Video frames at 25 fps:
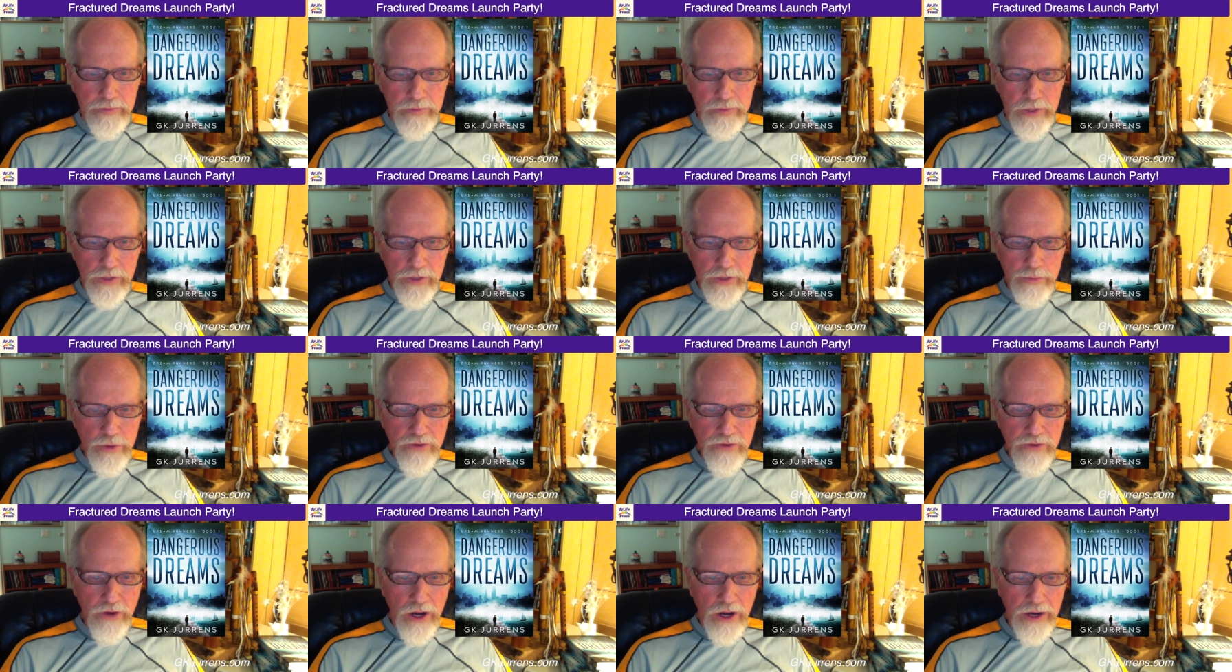just
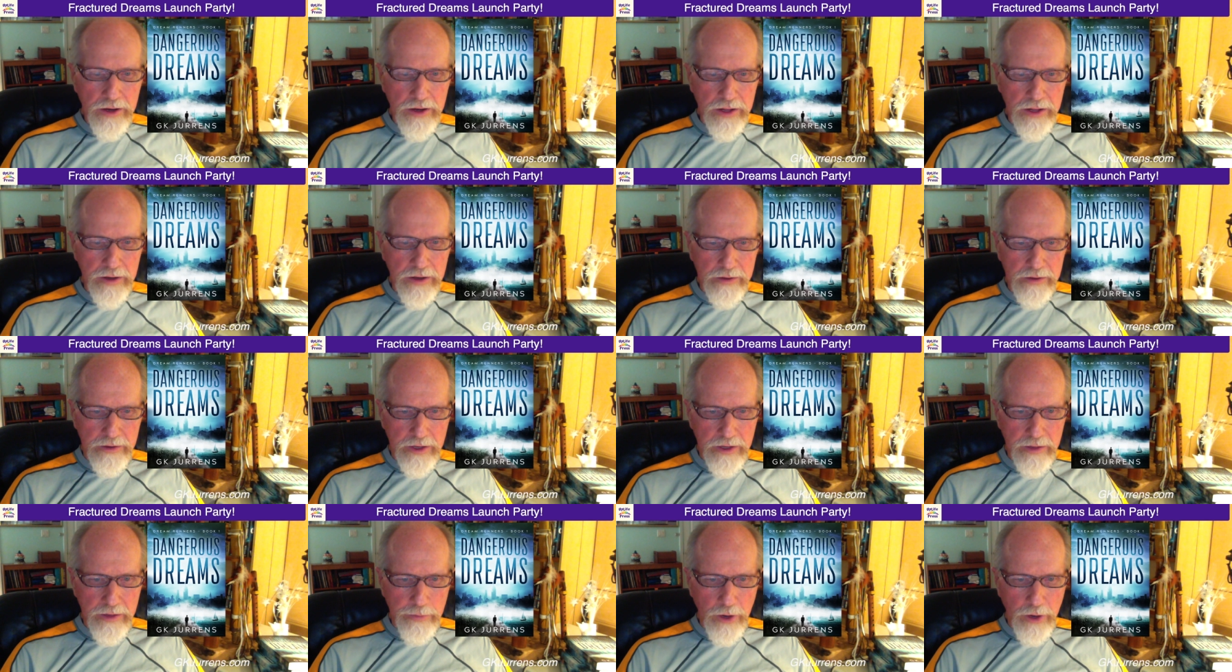move on
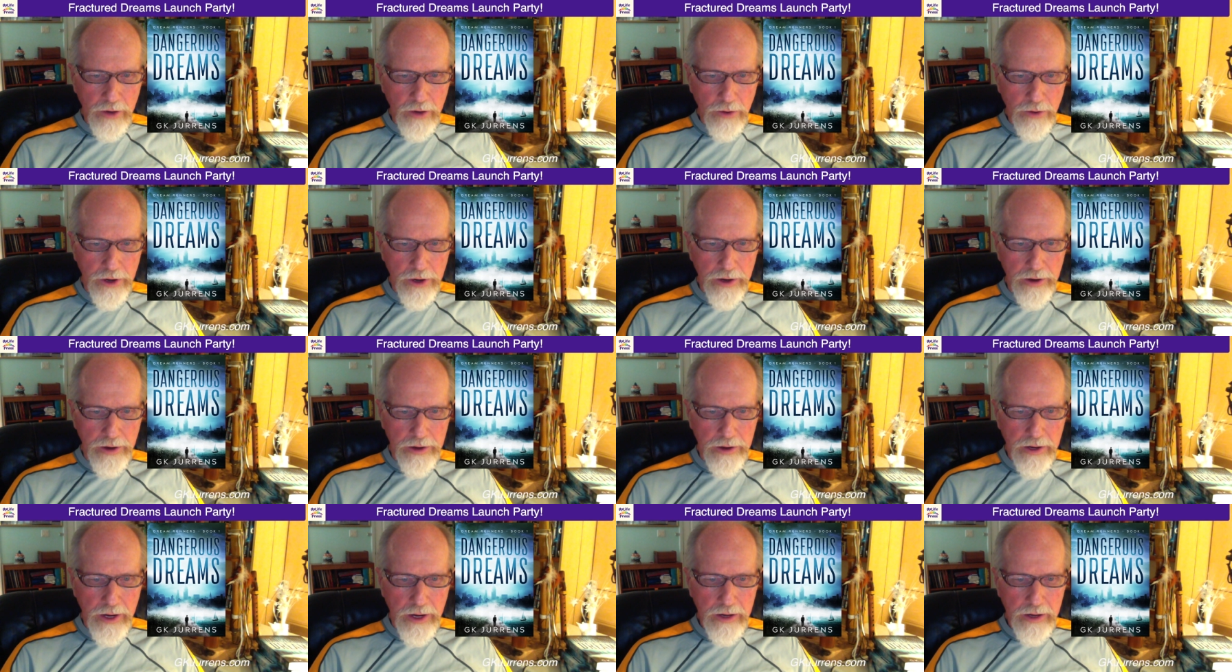to the book we're
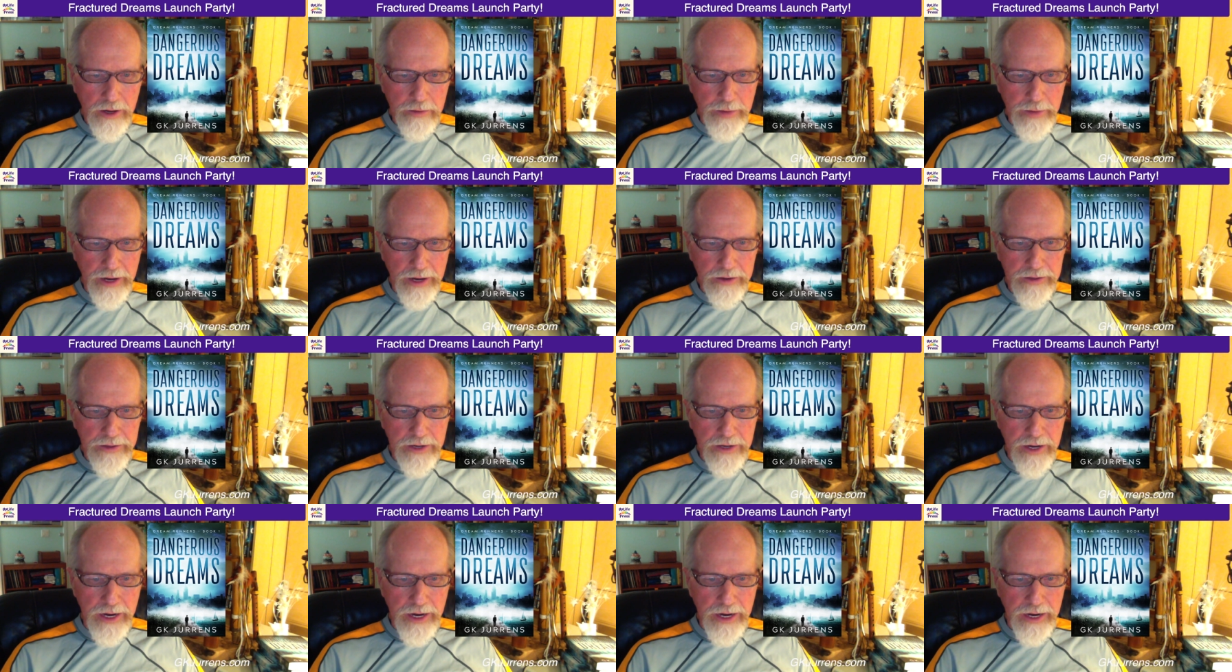here to talk about
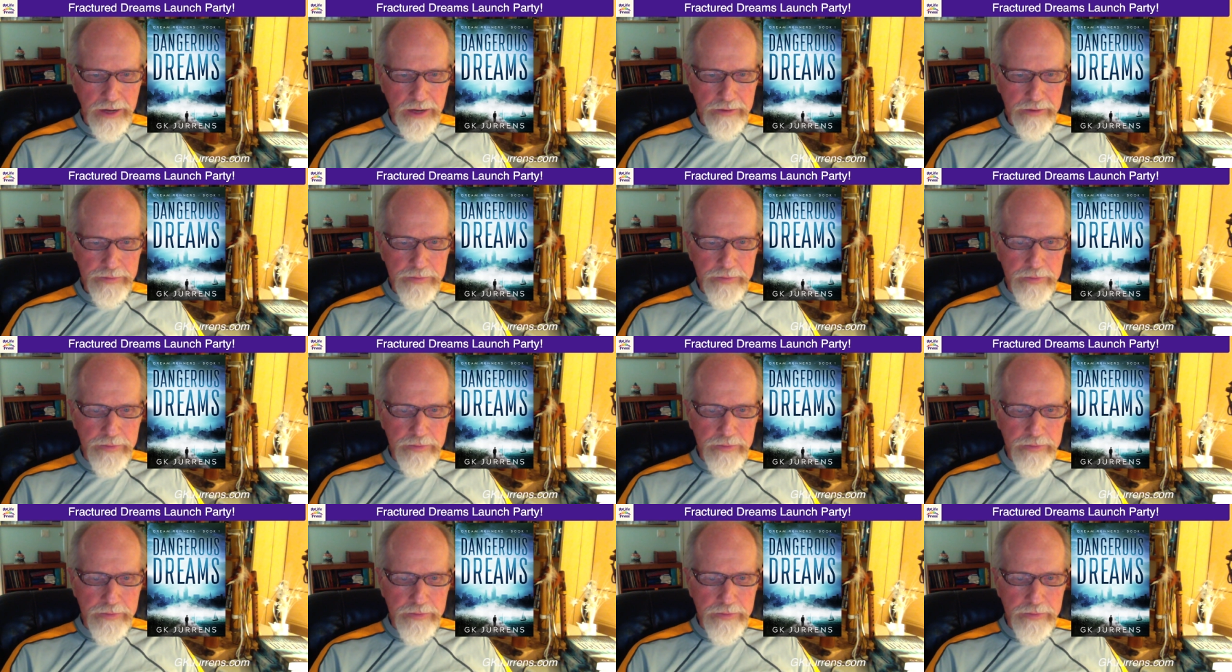tonight,